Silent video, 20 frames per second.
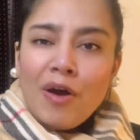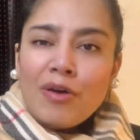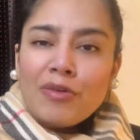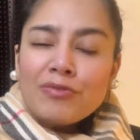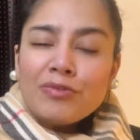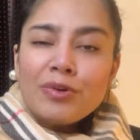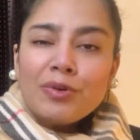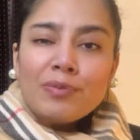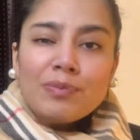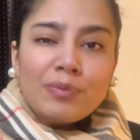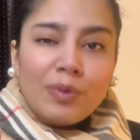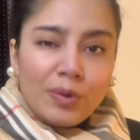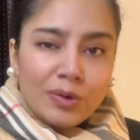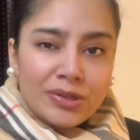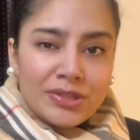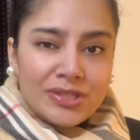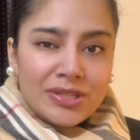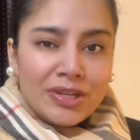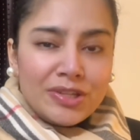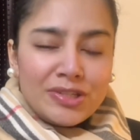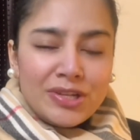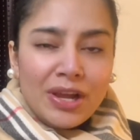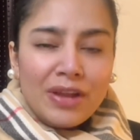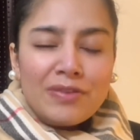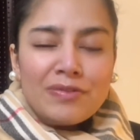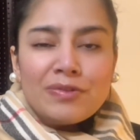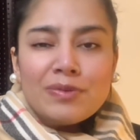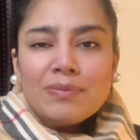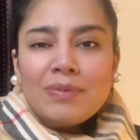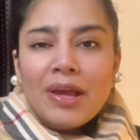For more such
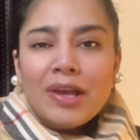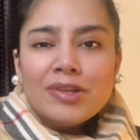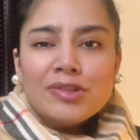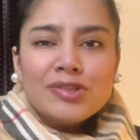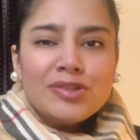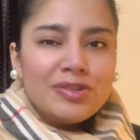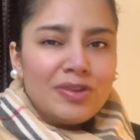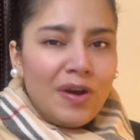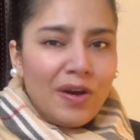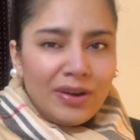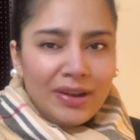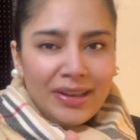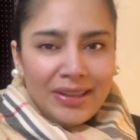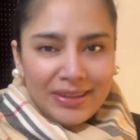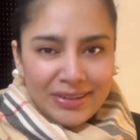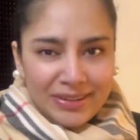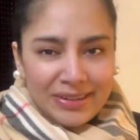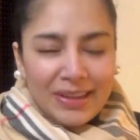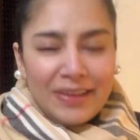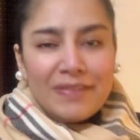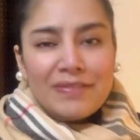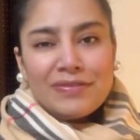information on learning